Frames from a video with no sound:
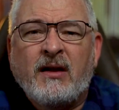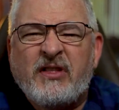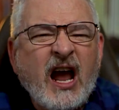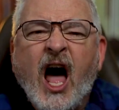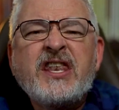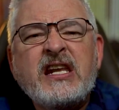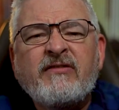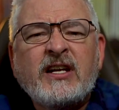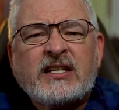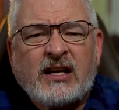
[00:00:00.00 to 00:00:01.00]
The
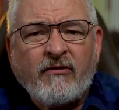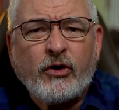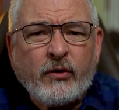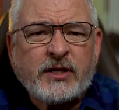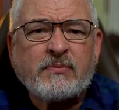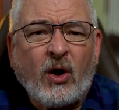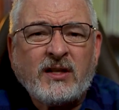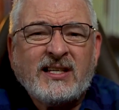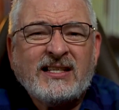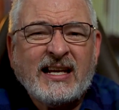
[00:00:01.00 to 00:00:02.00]
unevenness of her
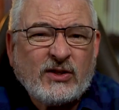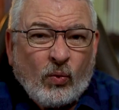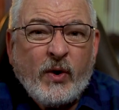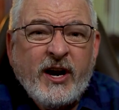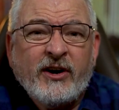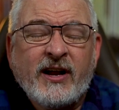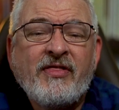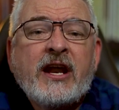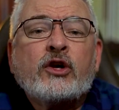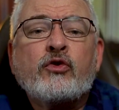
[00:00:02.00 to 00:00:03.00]
responses, it's weird,
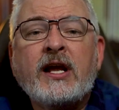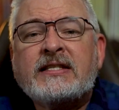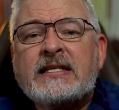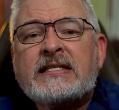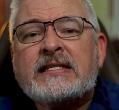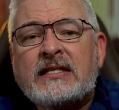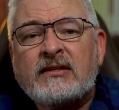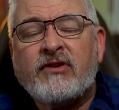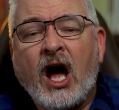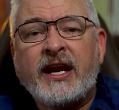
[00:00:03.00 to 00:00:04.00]
and then it creates this sense
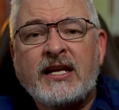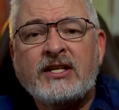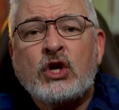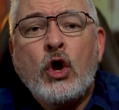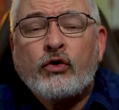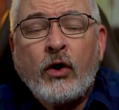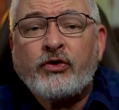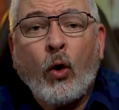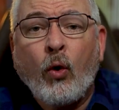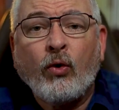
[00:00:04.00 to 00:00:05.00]
of unease
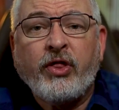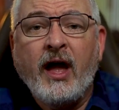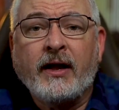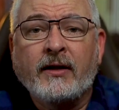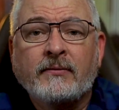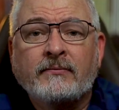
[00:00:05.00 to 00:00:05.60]
throughout the whole thing.